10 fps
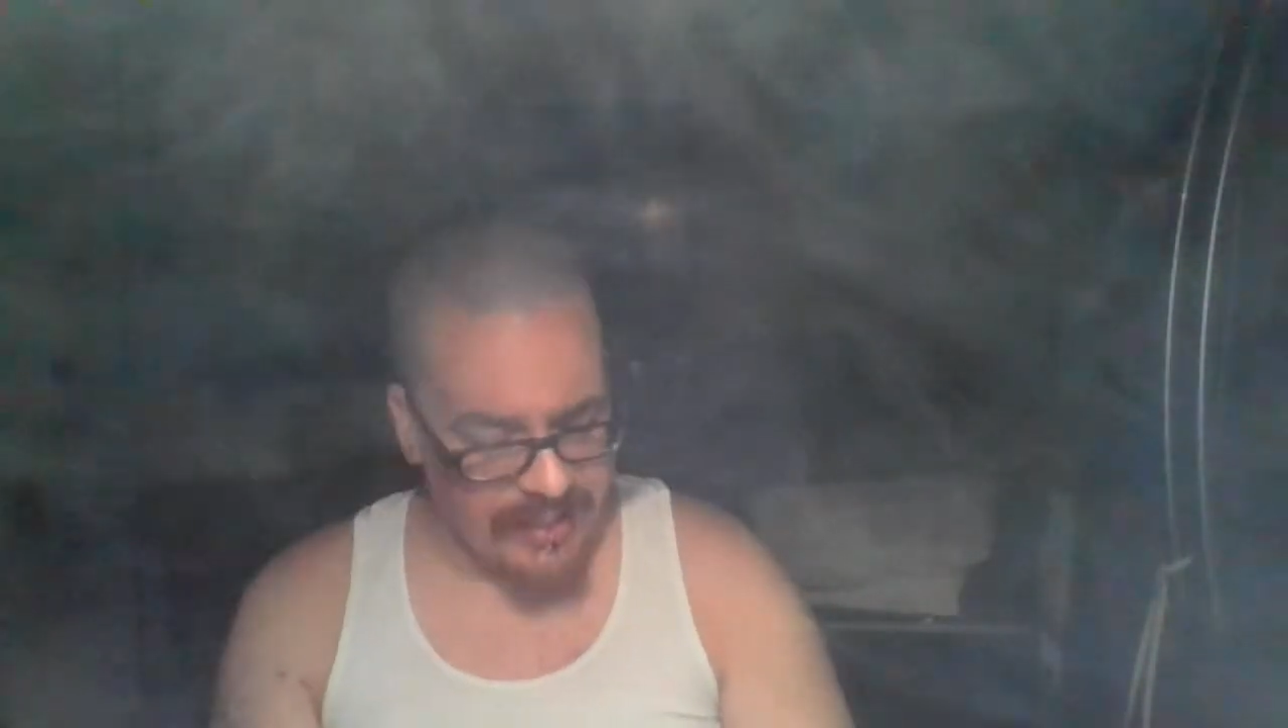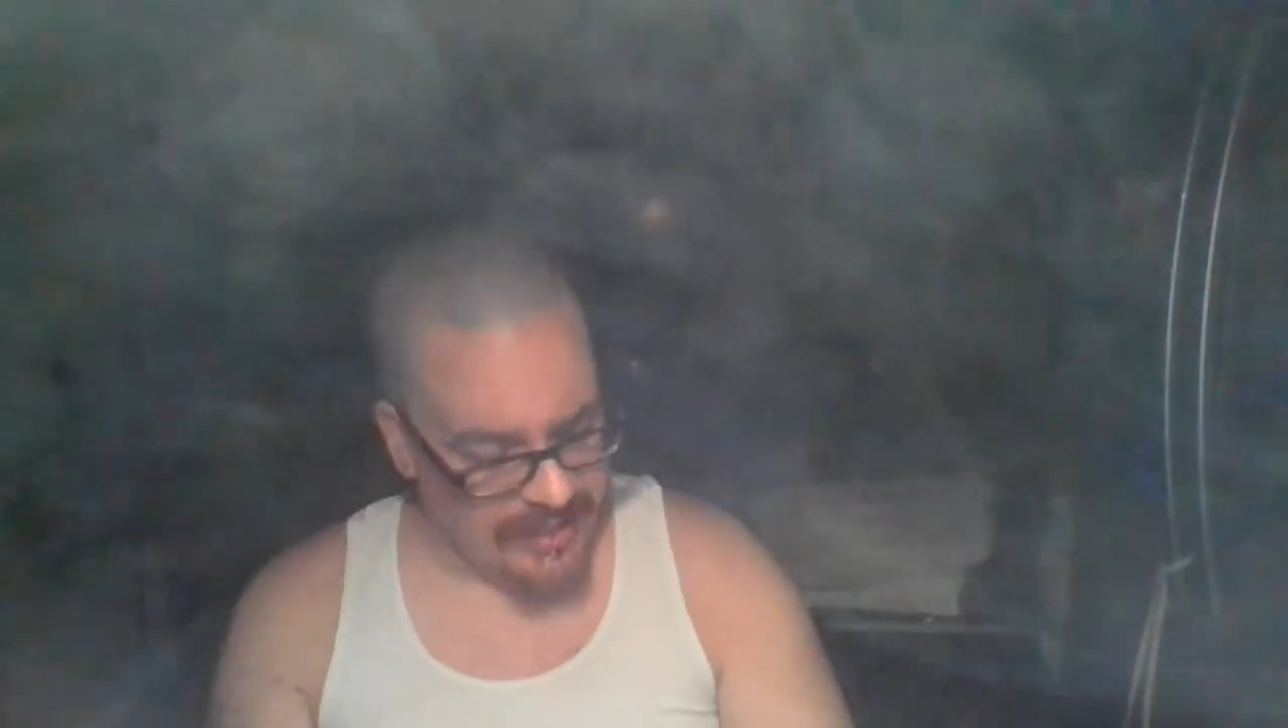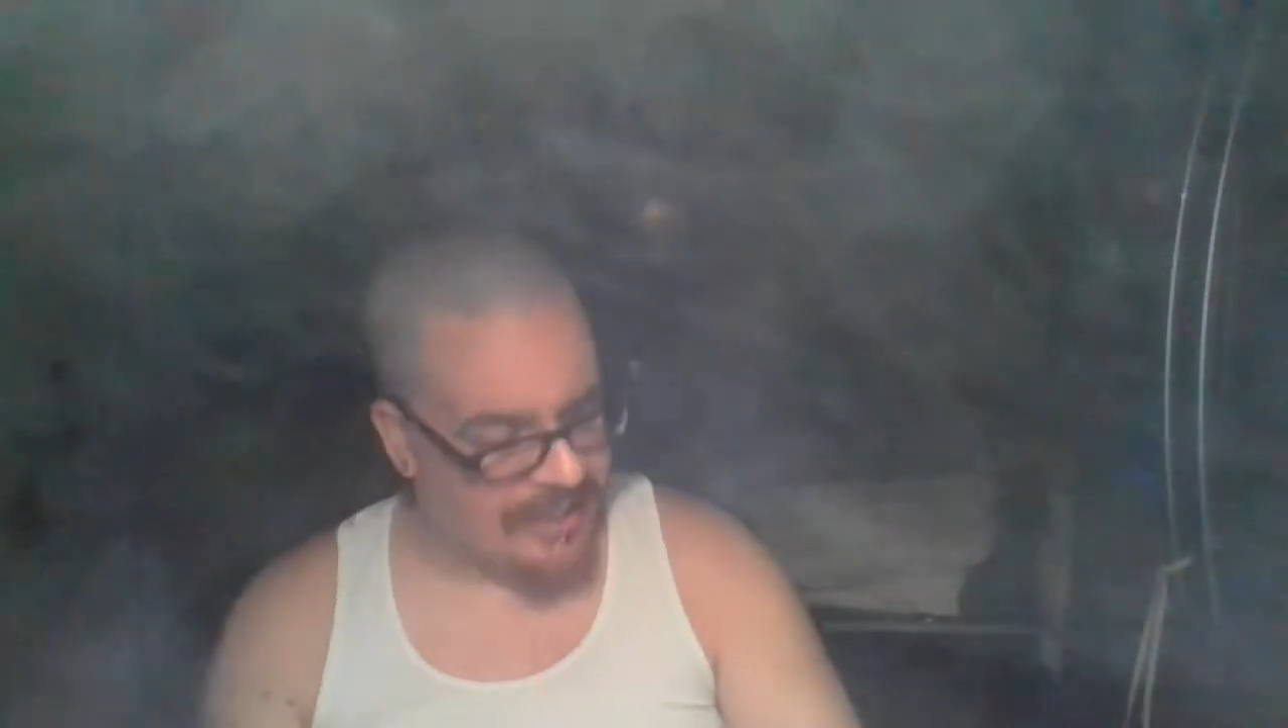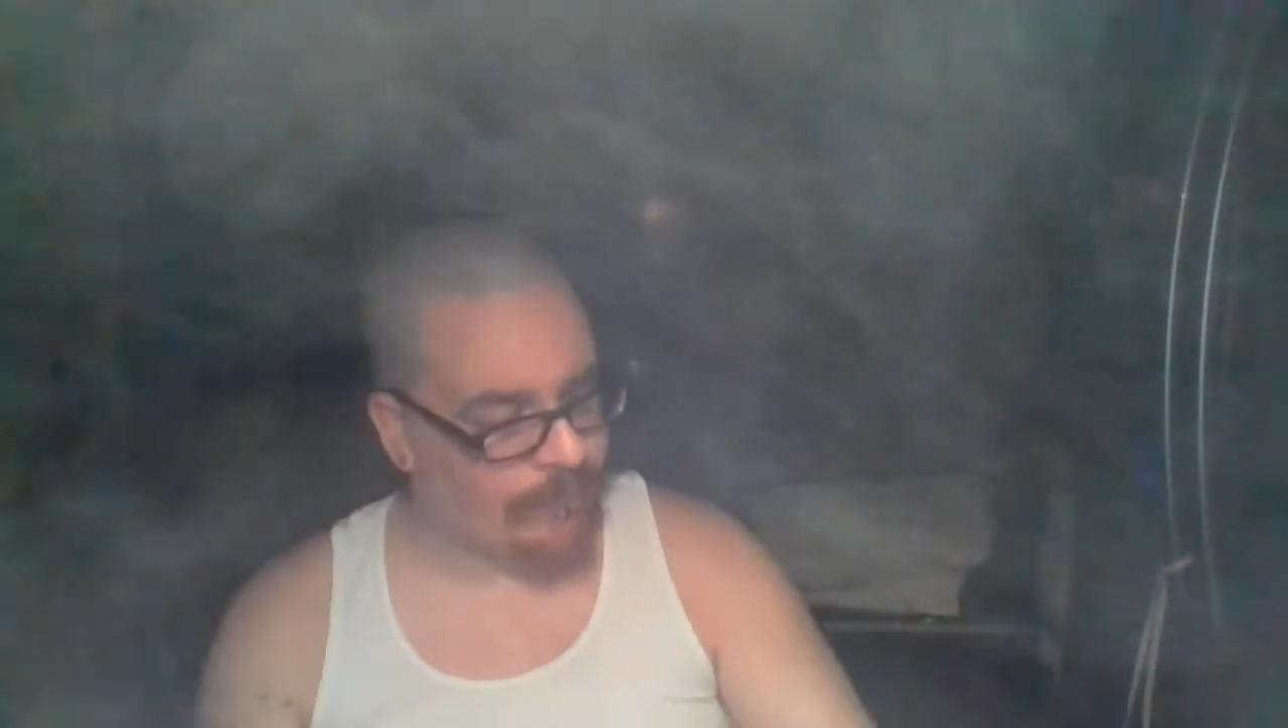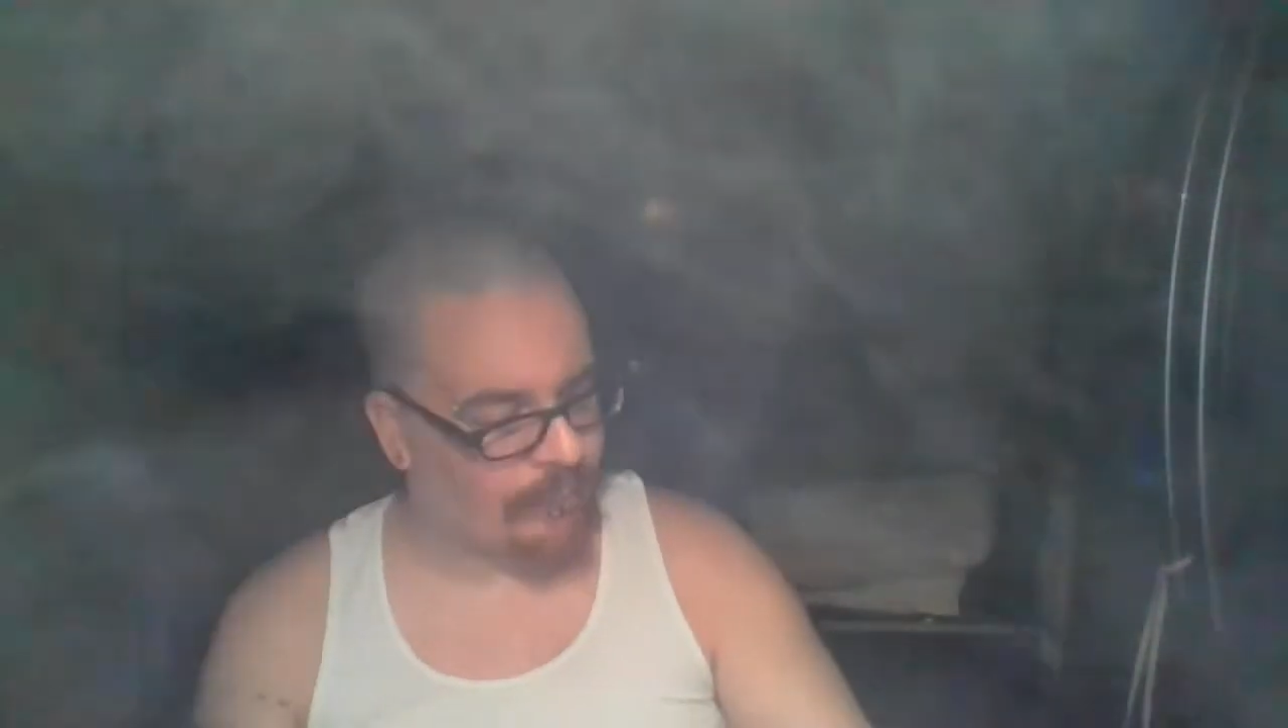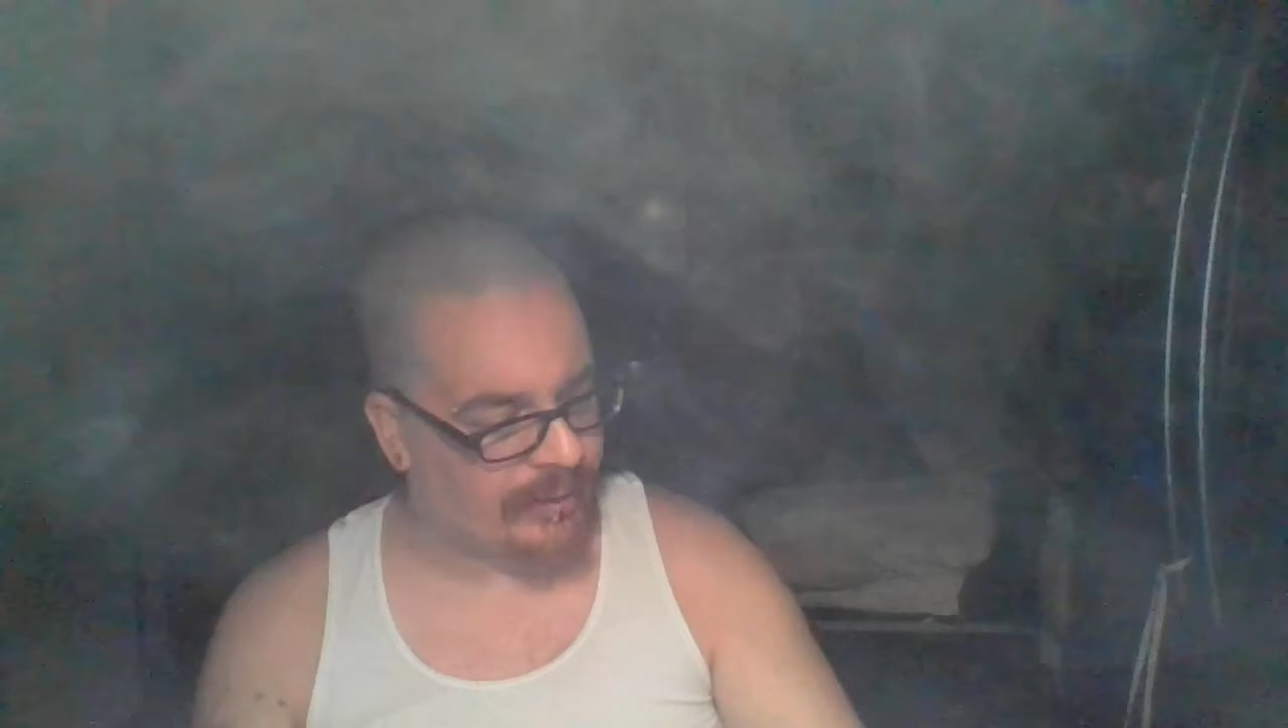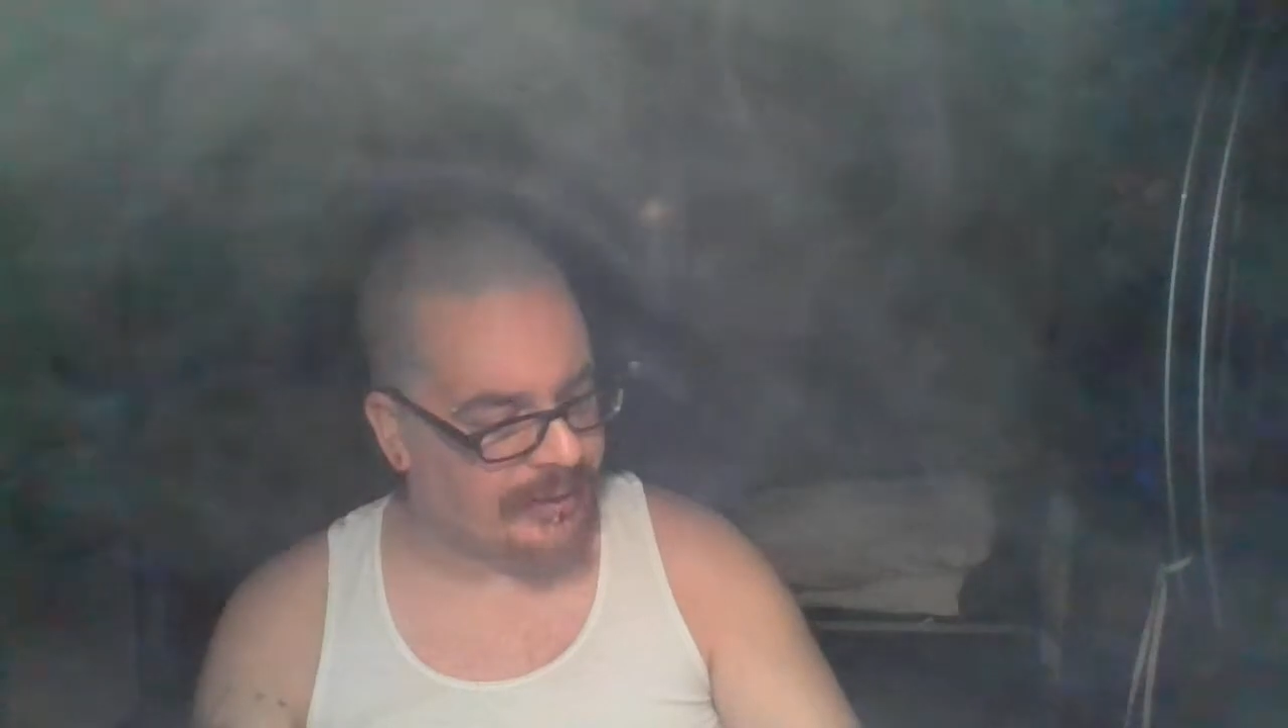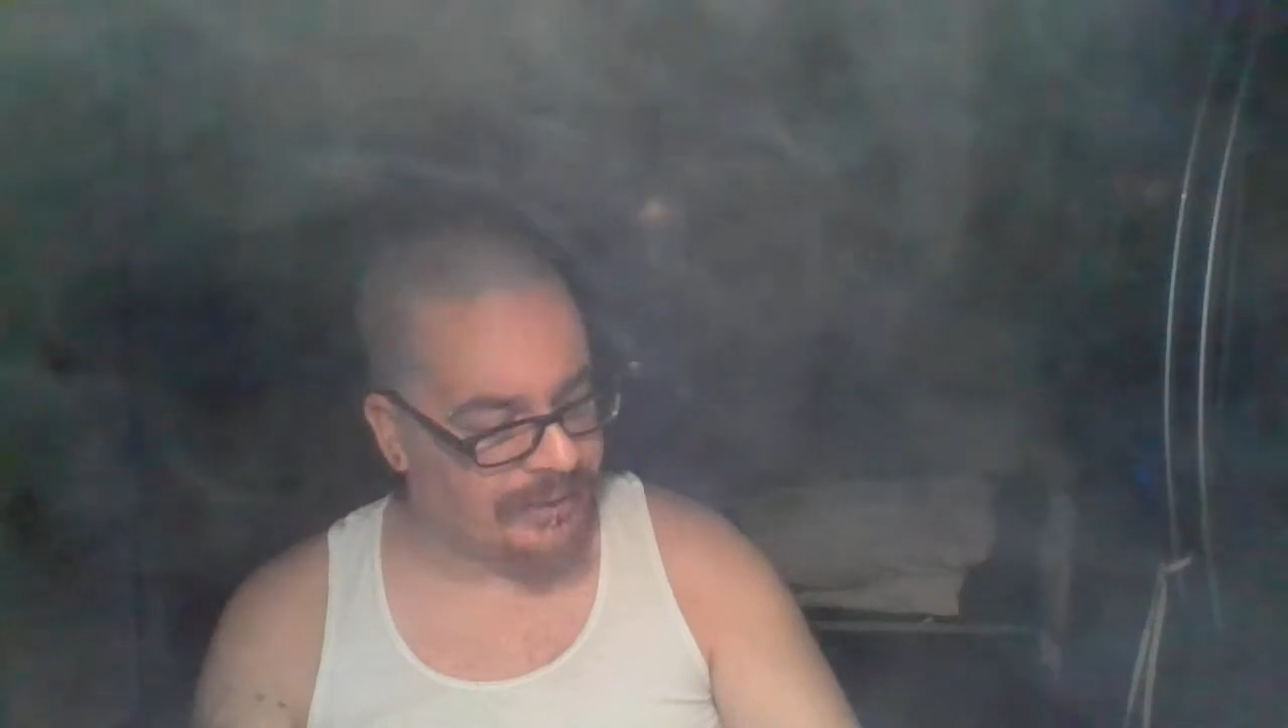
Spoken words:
It really